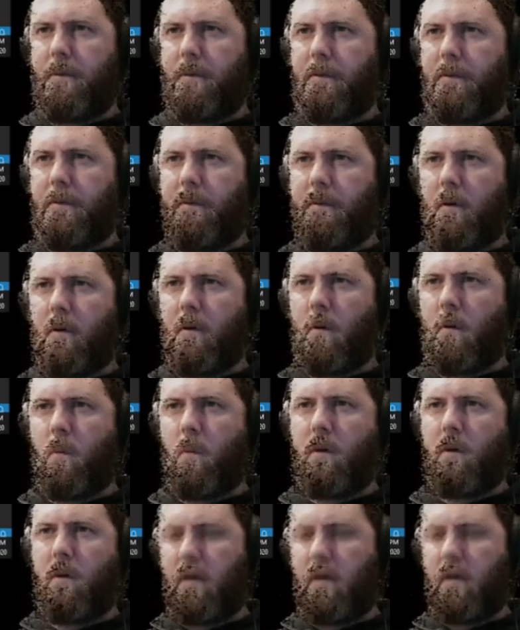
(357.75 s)
So we
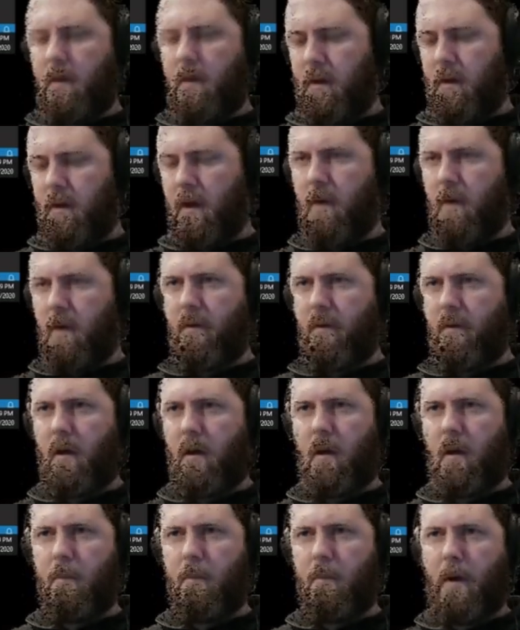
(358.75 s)
can have a
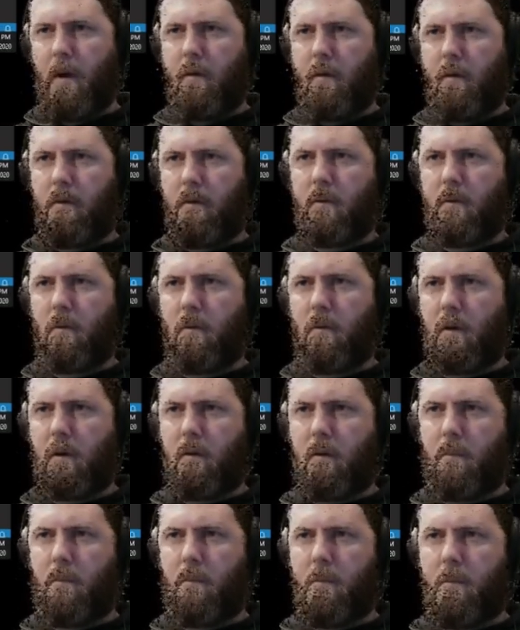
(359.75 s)
bearer token,
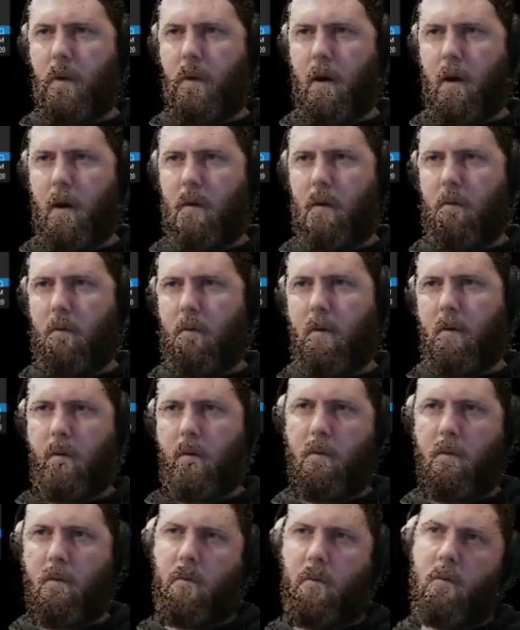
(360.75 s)

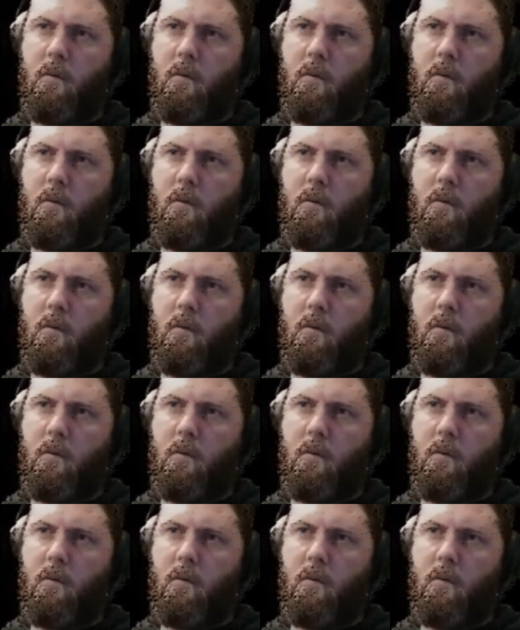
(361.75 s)
bearer.